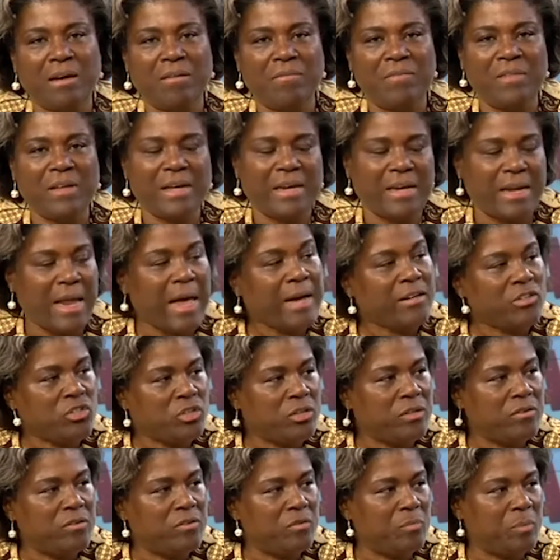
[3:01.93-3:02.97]
of the
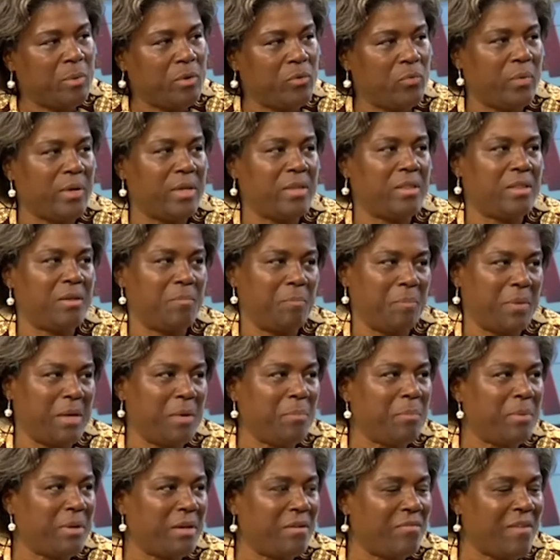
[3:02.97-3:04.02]
connections between the
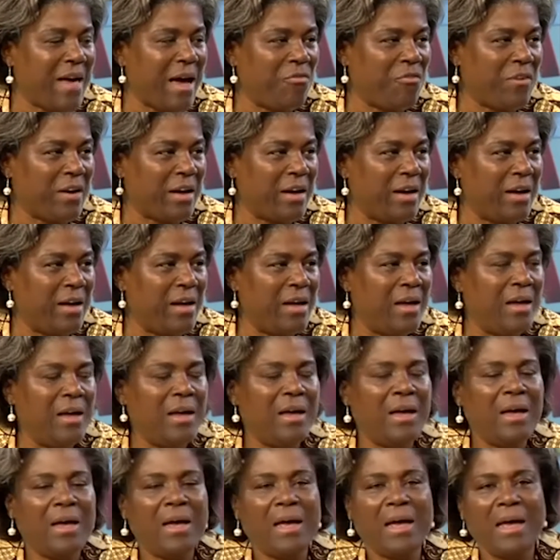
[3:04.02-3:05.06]
people of Africa
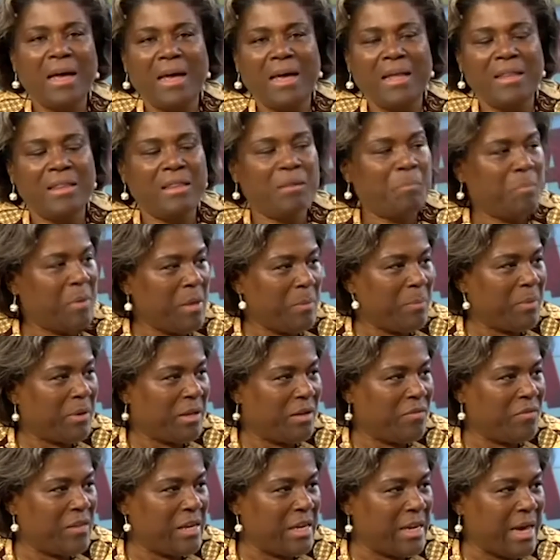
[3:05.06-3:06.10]
and the
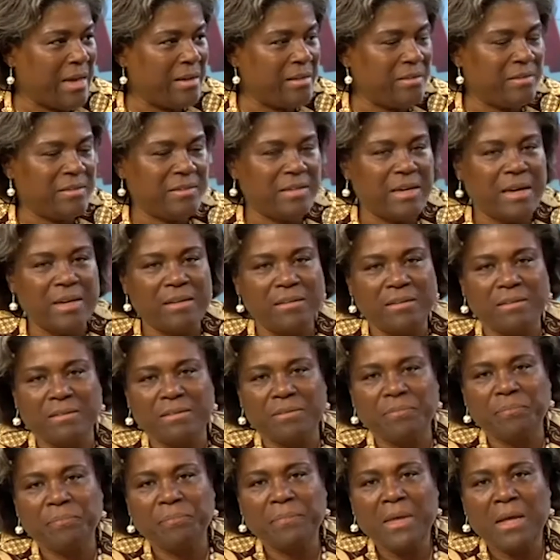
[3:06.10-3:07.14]
people of the United
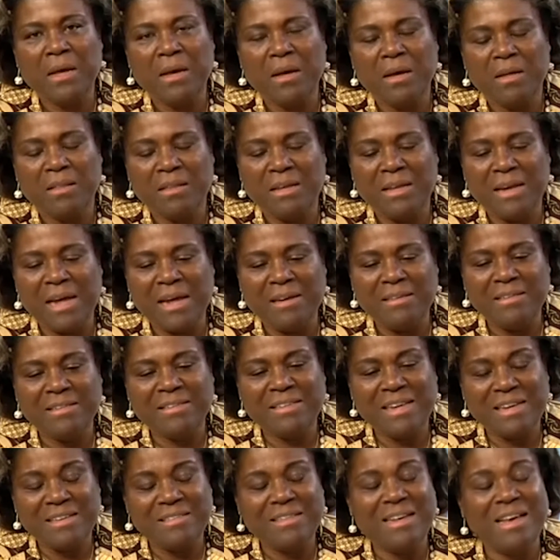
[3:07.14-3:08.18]
States. The United
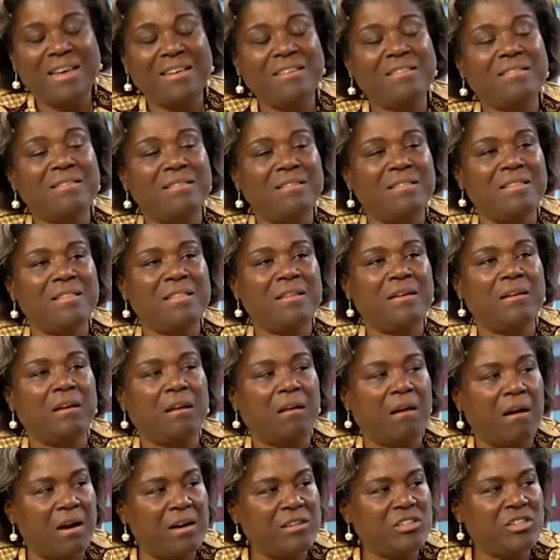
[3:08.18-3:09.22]
States has the
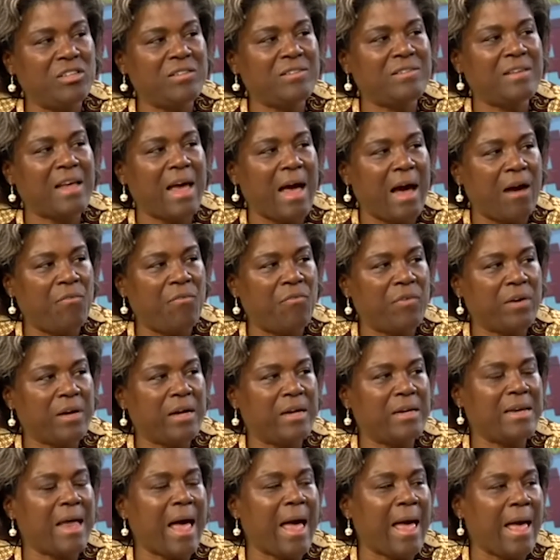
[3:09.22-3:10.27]
largest
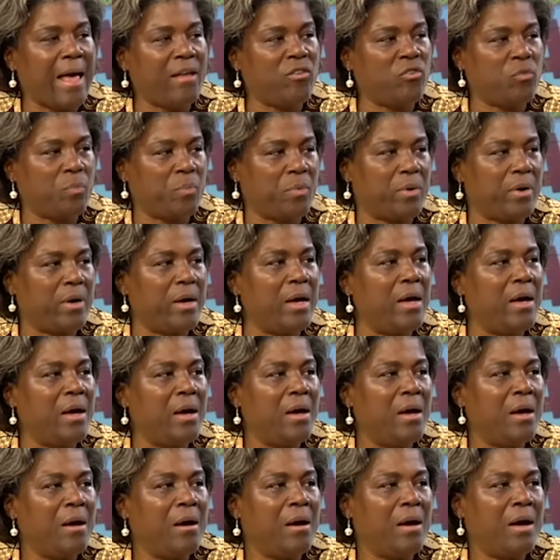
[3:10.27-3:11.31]
Africa diaspora
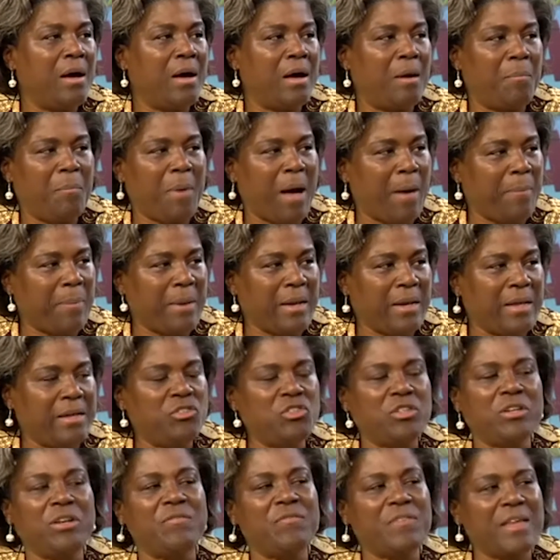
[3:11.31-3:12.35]

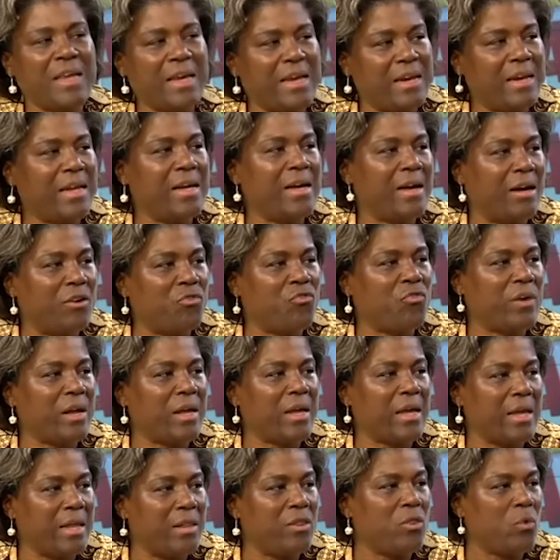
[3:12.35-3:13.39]
population of any
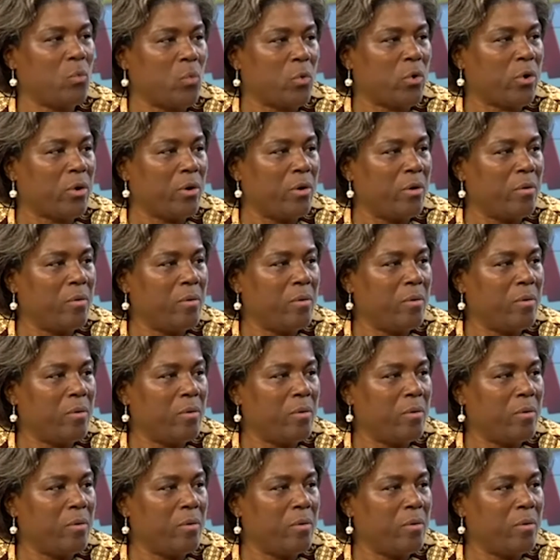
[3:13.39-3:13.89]
country in the world.